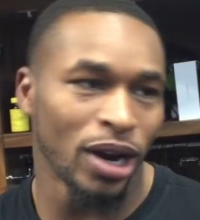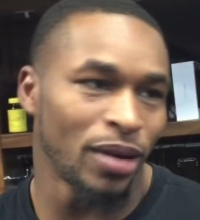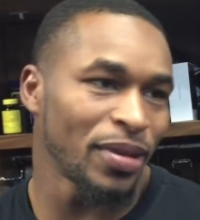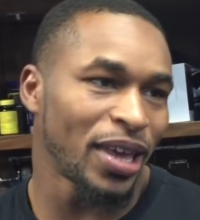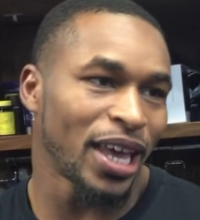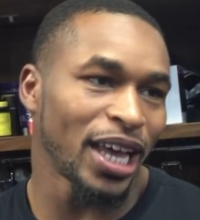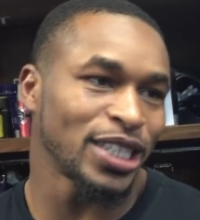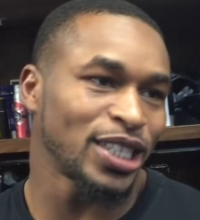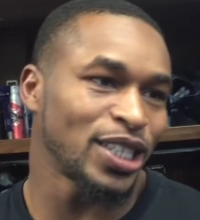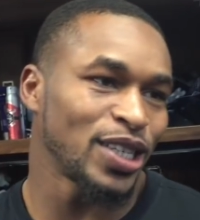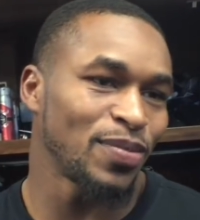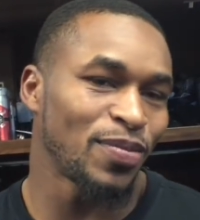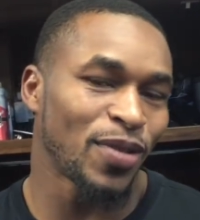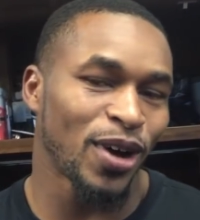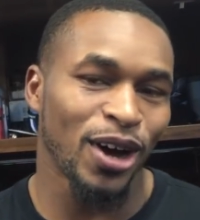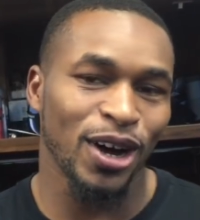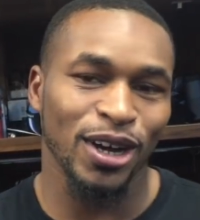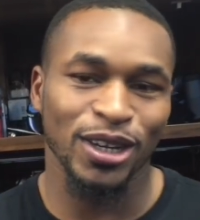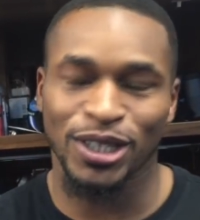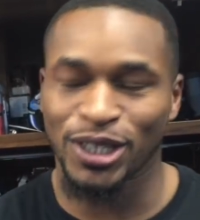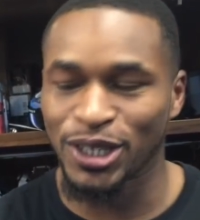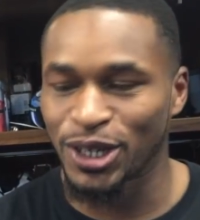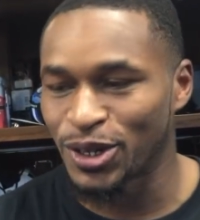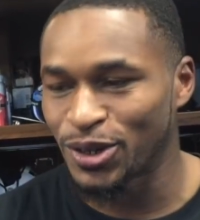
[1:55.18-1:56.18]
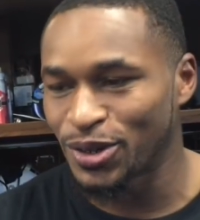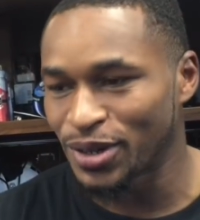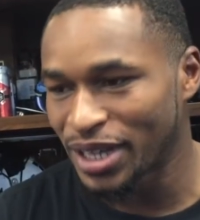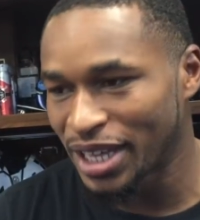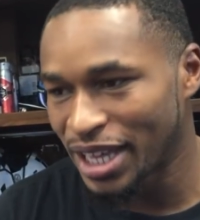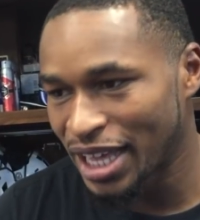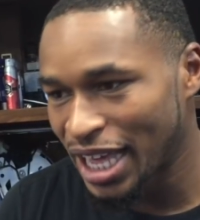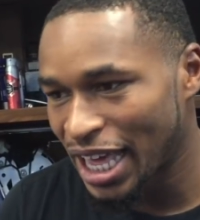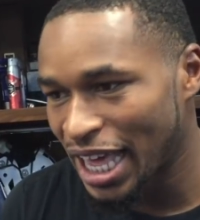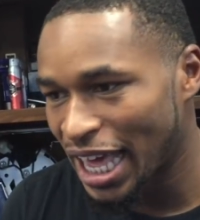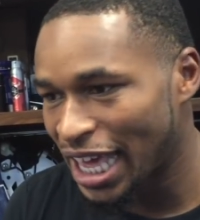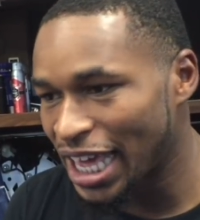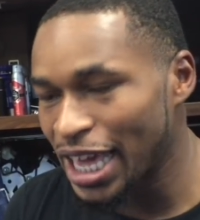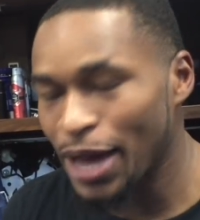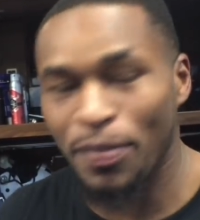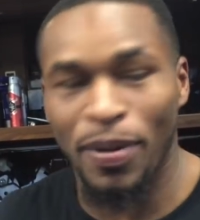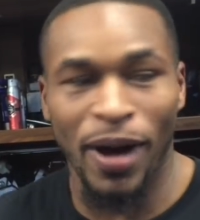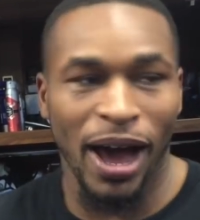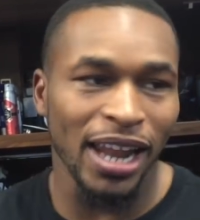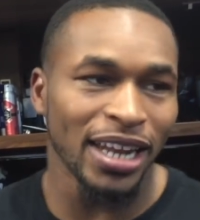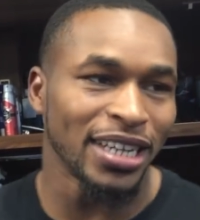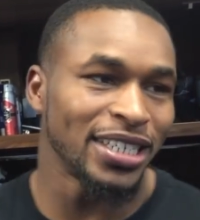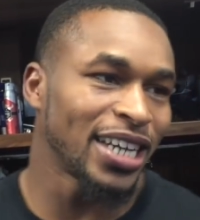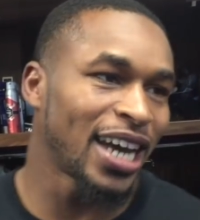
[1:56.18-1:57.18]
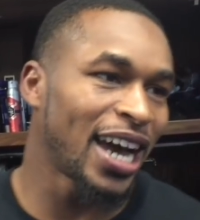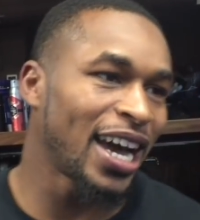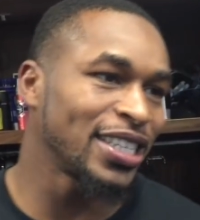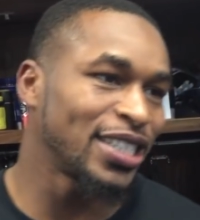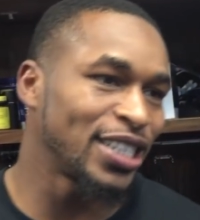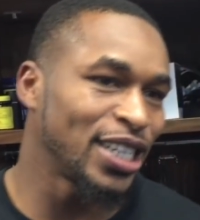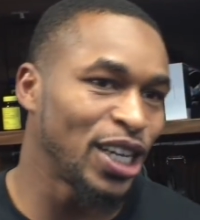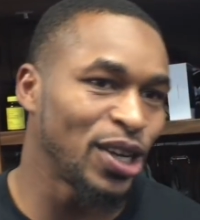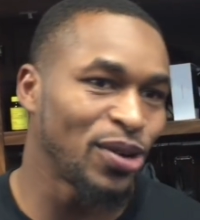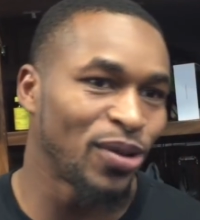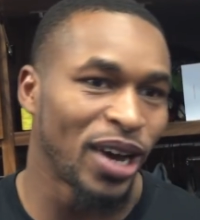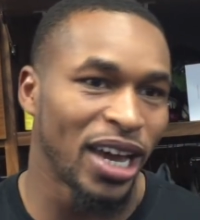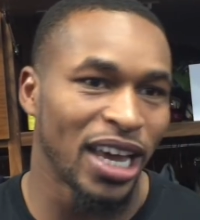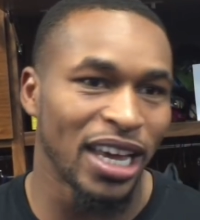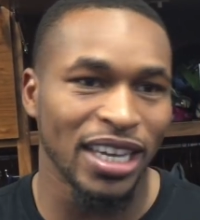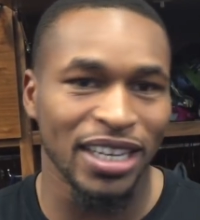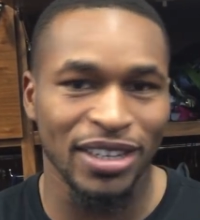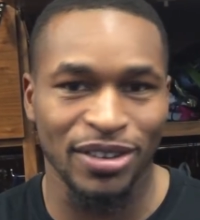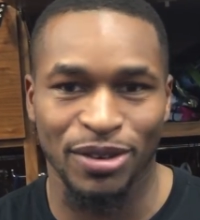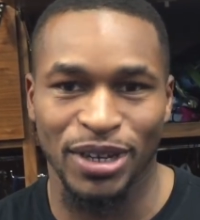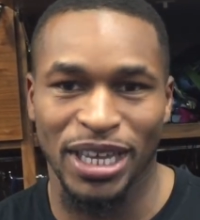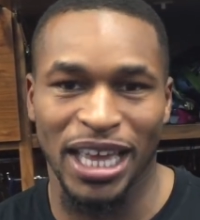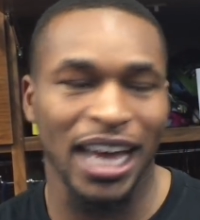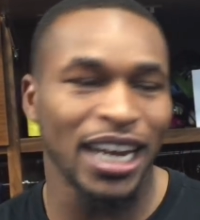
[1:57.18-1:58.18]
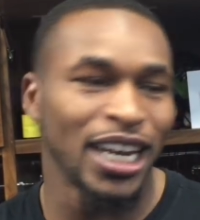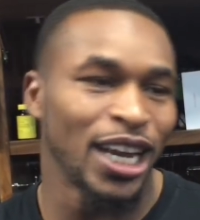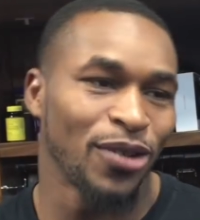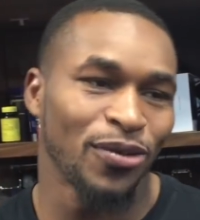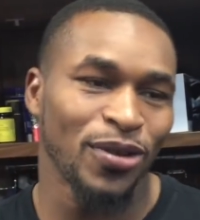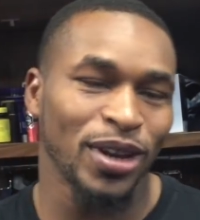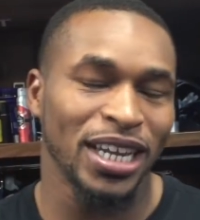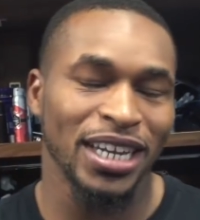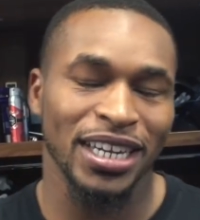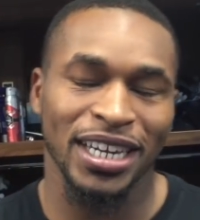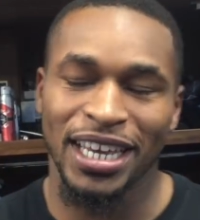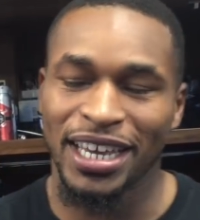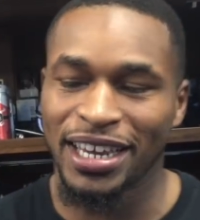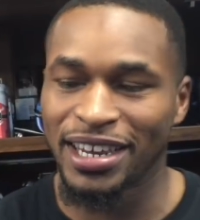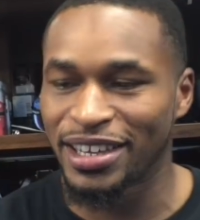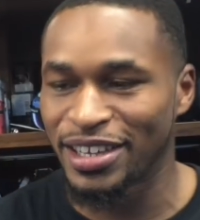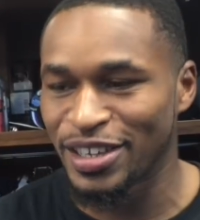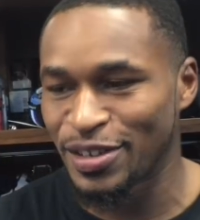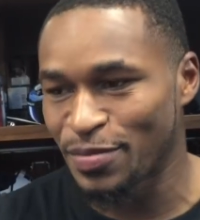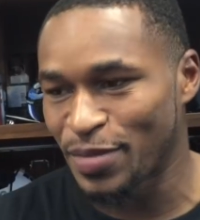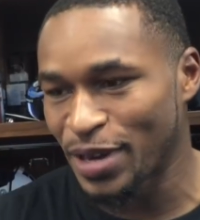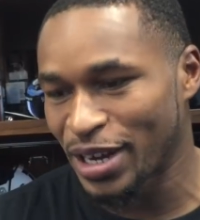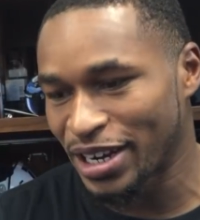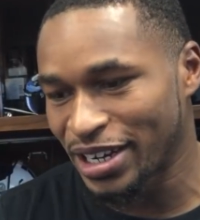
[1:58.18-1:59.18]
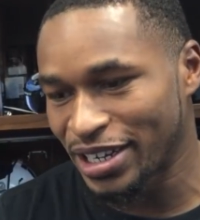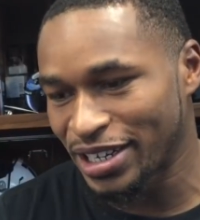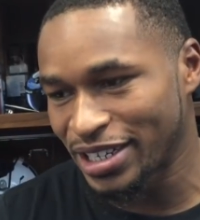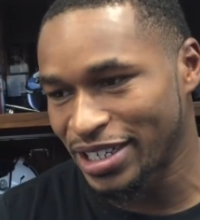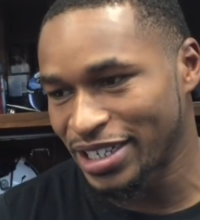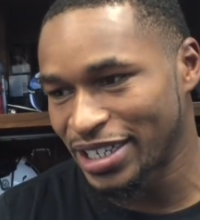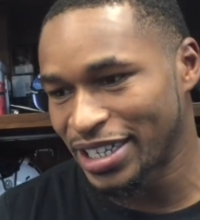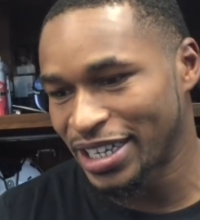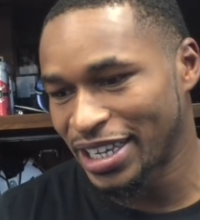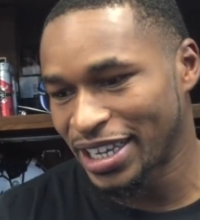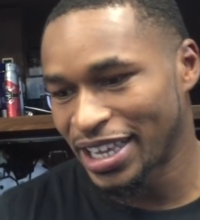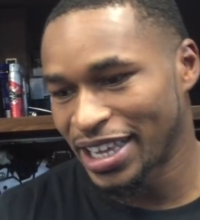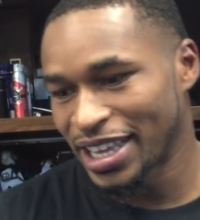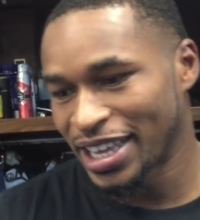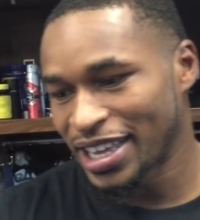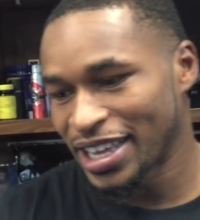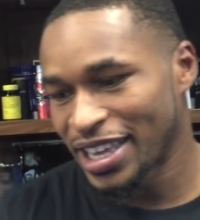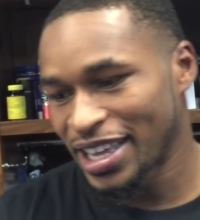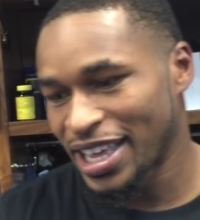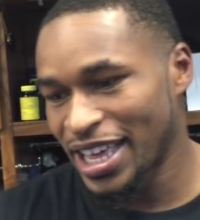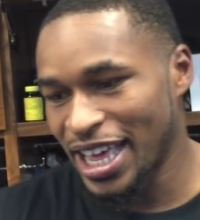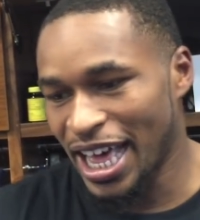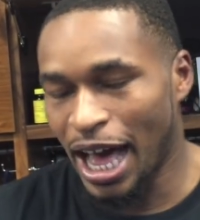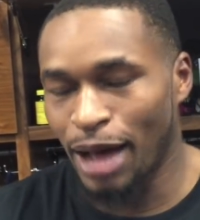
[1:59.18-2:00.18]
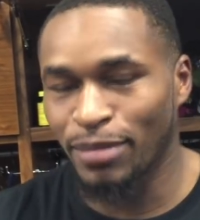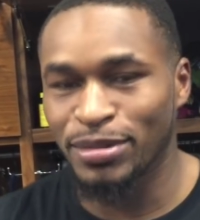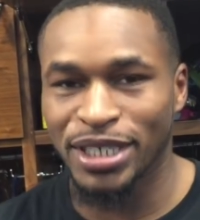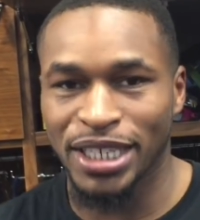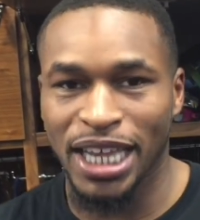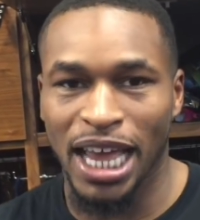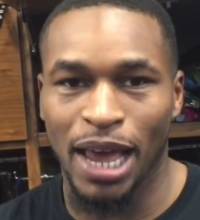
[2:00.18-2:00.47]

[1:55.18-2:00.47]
him catching the ball. So he apologized anyway. I didn't really need it, but I'm just